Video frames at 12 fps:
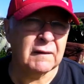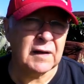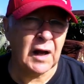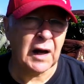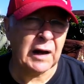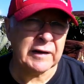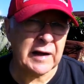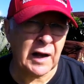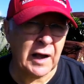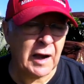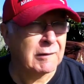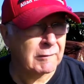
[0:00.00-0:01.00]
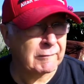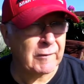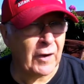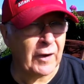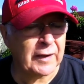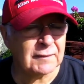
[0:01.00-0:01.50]
Yellow, yellow,
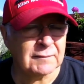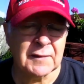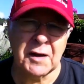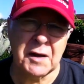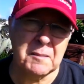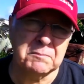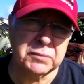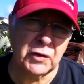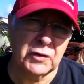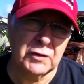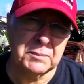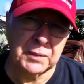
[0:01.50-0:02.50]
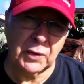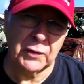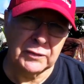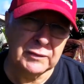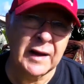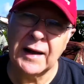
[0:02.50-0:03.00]
right, blue,
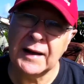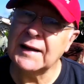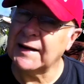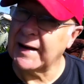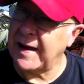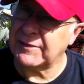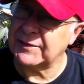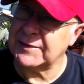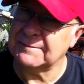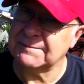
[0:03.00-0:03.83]
blue, left.